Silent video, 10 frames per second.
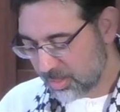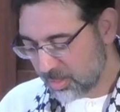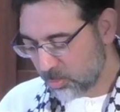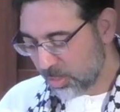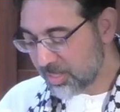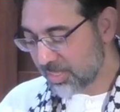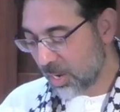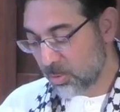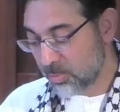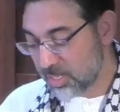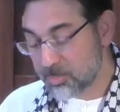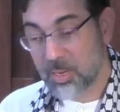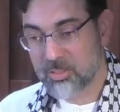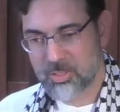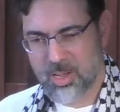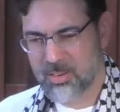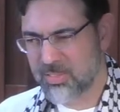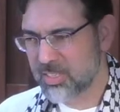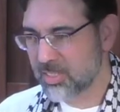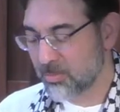What is our response to all of
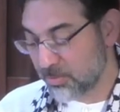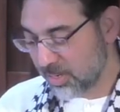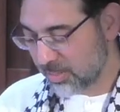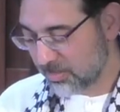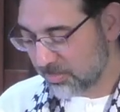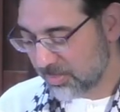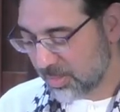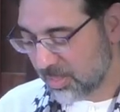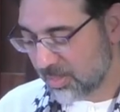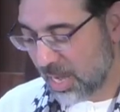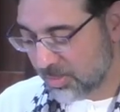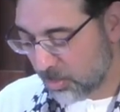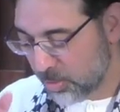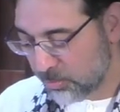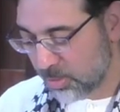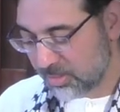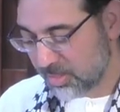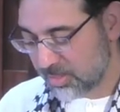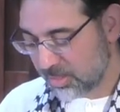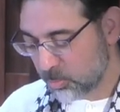this suffering now that we've
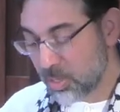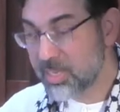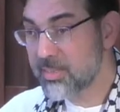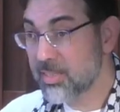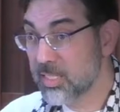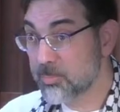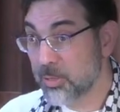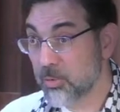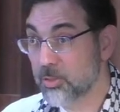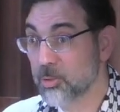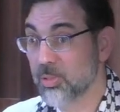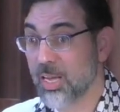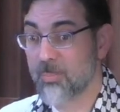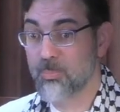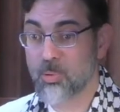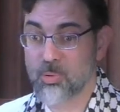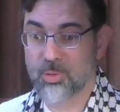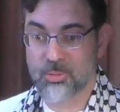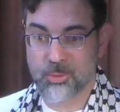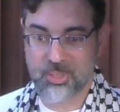witnessed it? What is the spiritual and moral
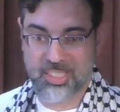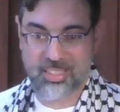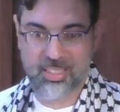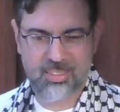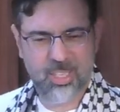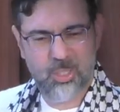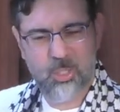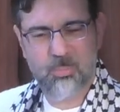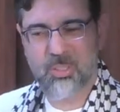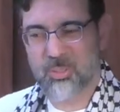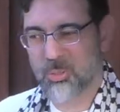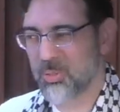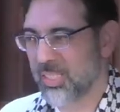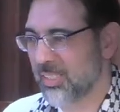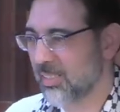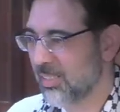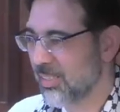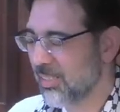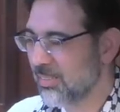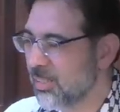duty, the human duty,
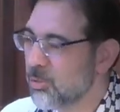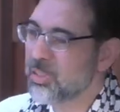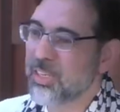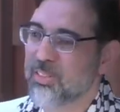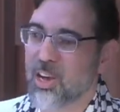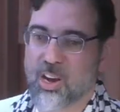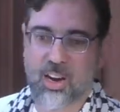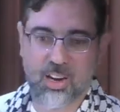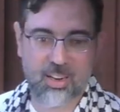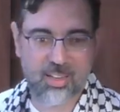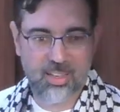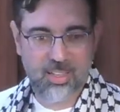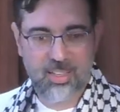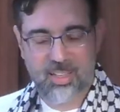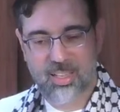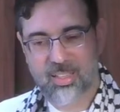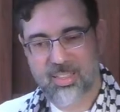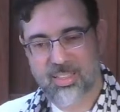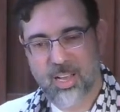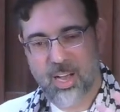the duty of the heart
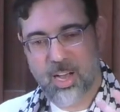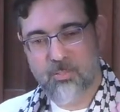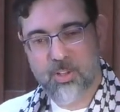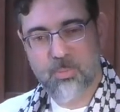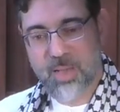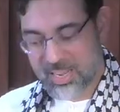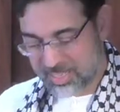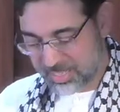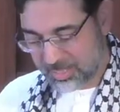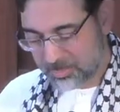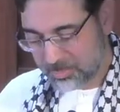of humanity?